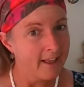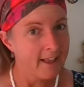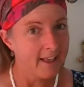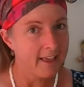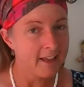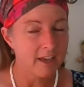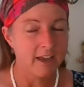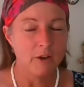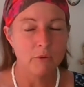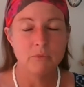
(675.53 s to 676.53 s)
And I
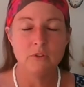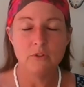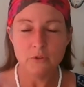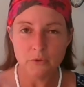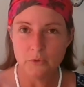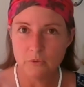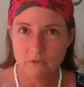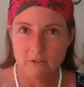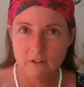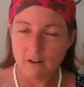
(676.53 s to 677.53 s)
hope you
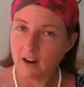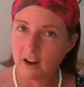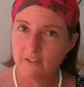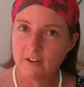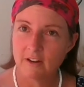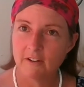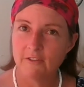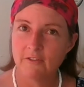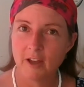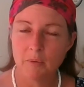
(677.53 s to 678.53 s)
are having a
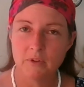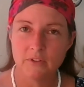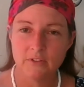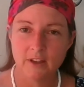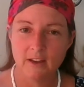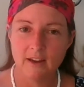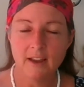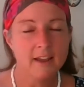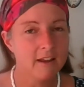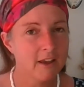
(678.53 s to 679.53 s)
fabulous day,
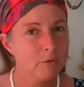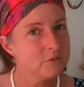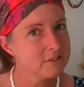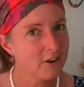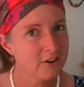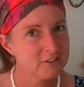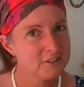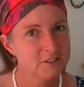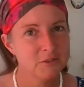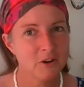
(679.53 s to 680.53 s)
and I will talk
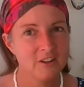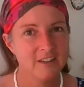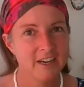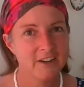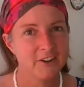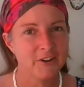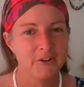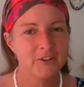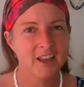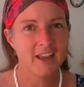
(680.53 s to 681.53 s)
to you all later, okay?